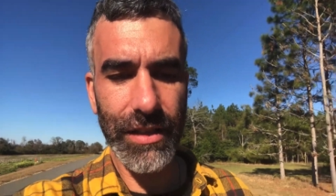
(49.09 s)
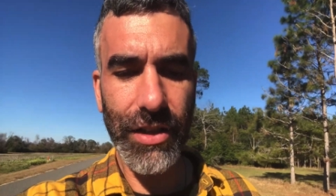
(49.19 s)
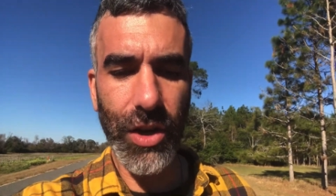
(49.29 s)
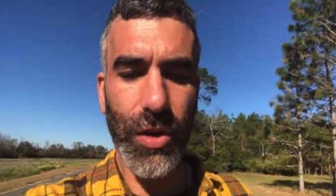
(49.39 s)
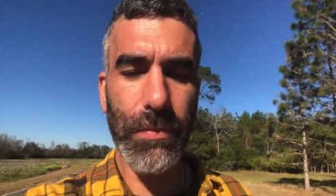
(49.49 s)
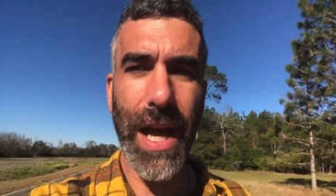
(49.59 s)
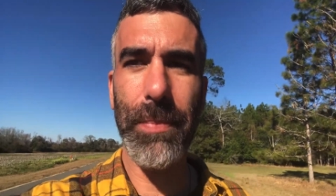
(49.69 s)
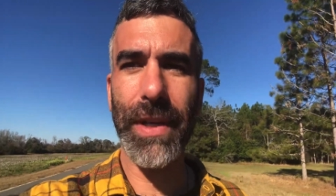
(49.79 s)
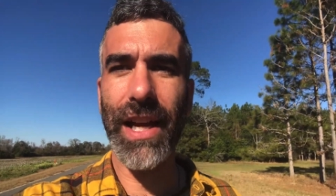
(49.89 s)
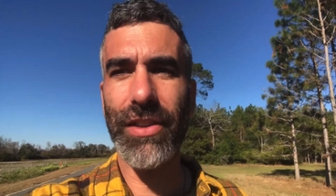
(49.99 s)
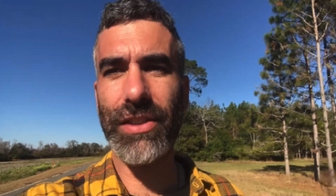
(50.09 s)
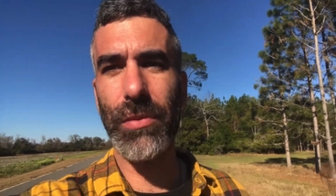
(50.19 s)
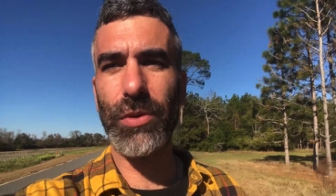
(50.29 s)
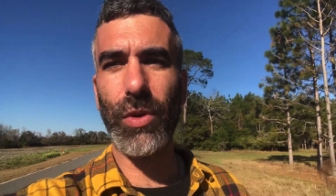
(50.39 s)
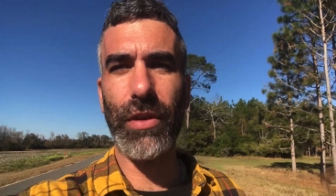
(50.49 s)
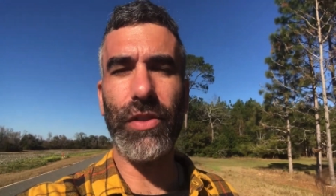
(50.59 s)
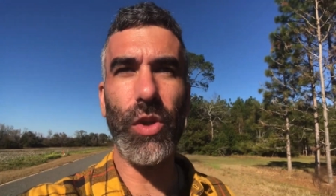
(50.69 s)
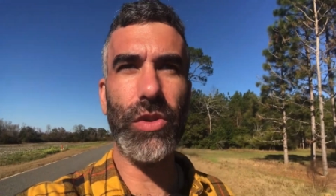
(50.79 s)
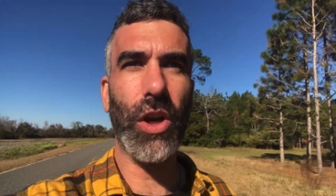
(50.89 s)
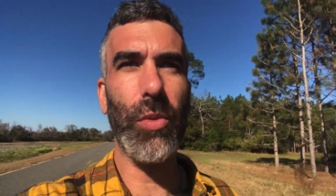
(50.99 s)
mapping out some sort of
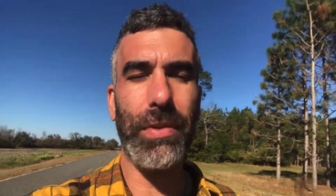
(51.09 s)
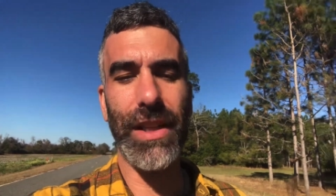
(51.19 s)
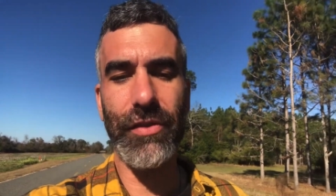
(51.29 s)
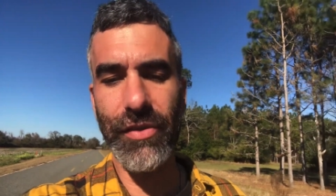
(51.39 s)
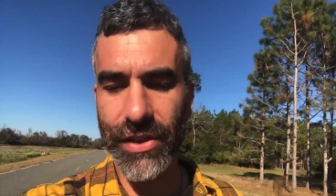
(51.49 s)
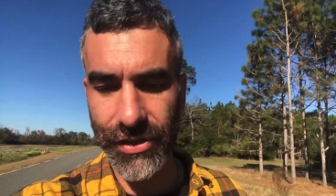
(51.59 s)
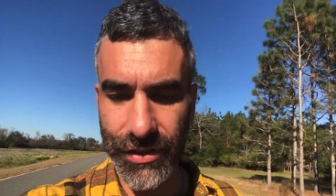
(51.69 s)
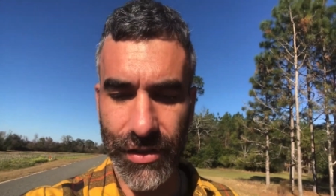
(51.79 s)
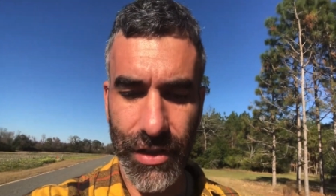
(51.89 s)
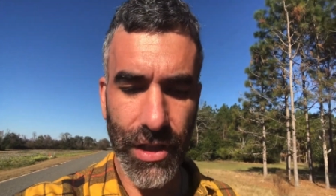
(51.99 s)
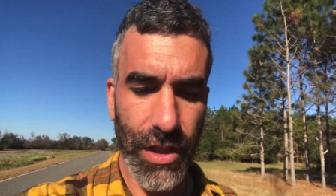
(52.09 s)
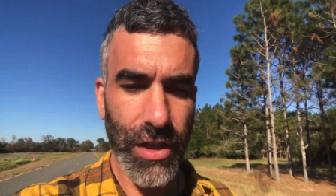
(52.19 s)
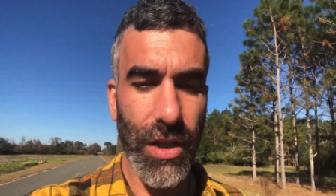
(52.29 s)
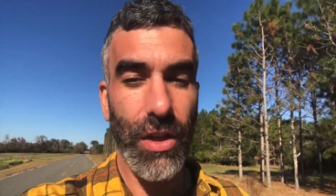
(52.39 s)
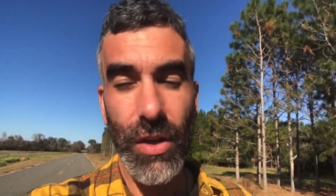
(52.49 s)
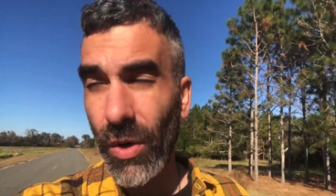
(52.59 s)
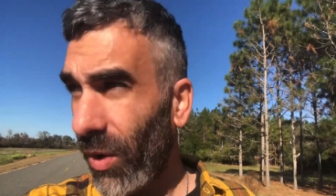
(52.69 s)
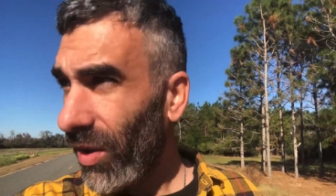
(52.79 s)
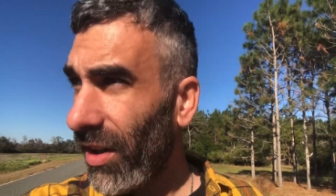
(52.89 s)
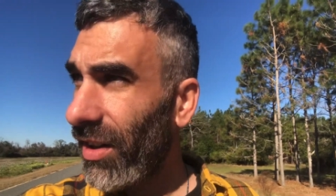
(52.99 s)
utopian vision.
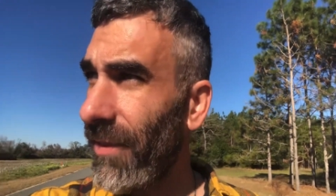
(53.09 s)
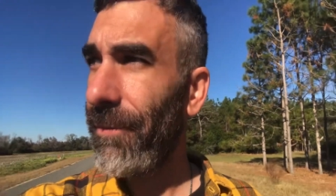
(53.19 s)
Or